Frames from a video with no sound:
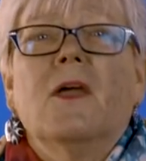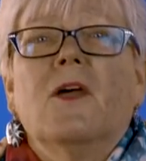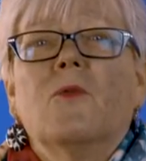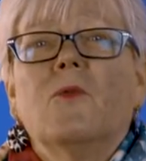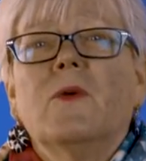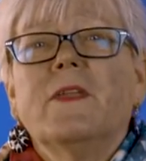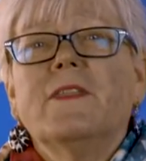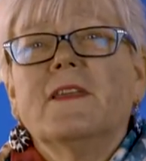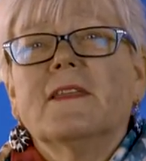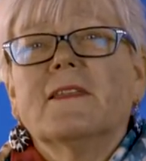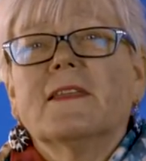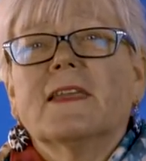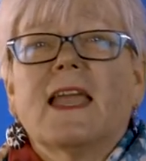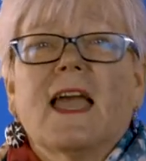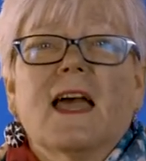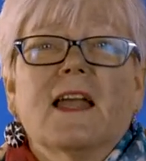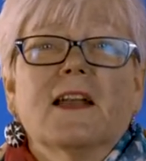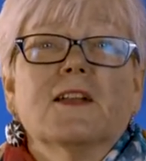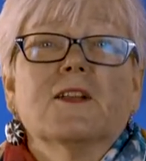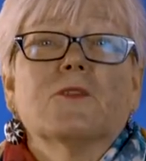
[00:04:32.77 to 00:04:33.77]
We think the
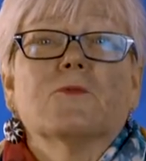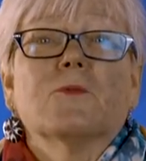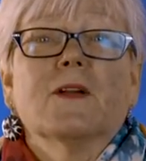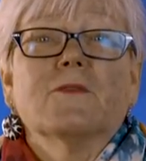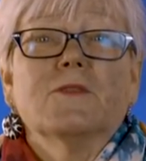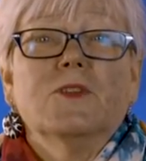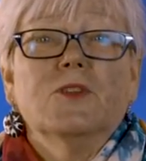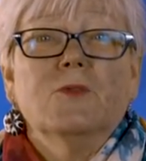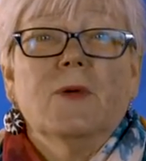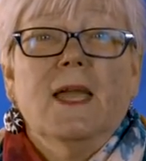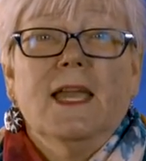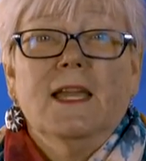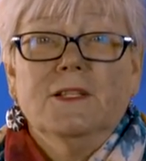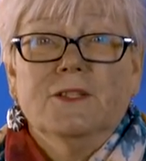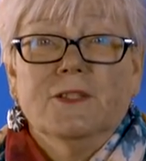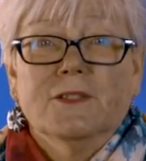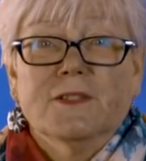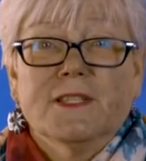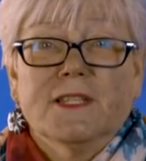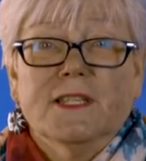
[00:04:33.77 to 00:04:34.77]
Canada Revenue
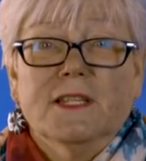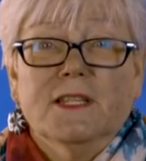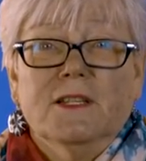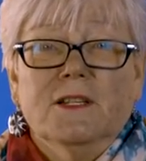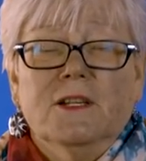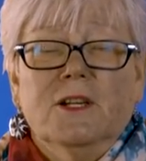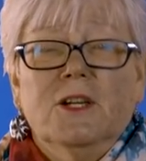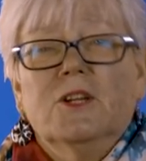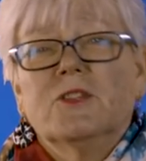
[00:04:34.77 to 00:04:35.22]
Agency